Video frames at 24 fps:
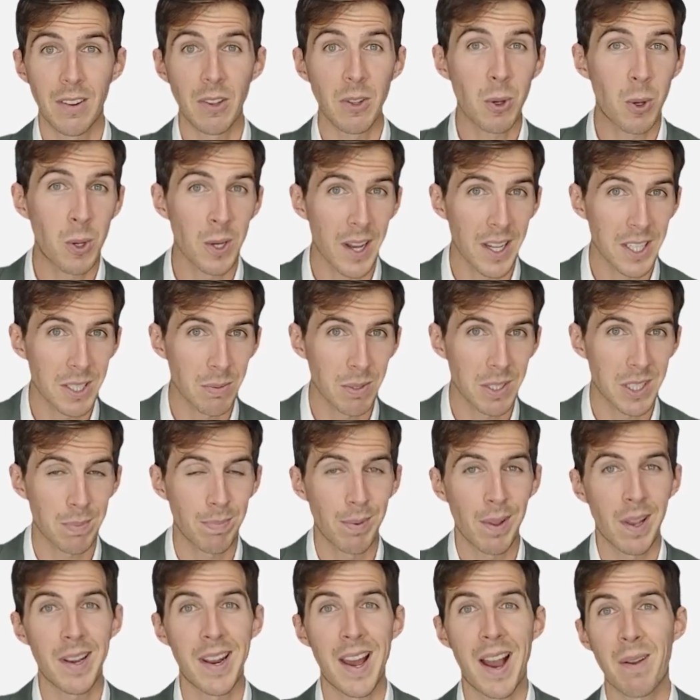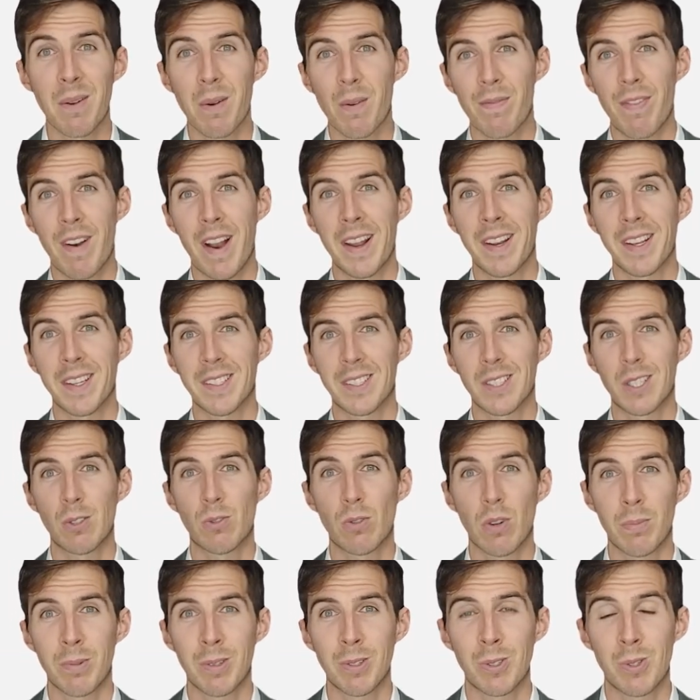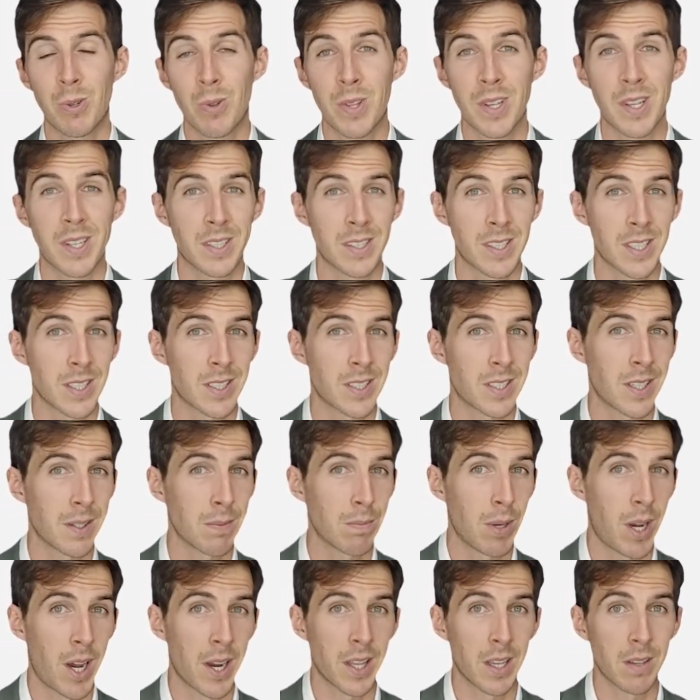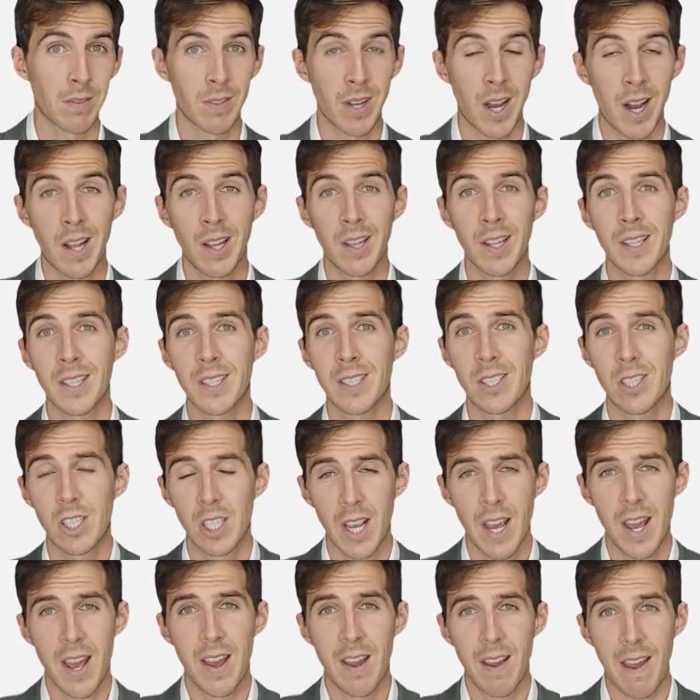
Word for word: You can also explain how your findings contribute to the existing body of knowledge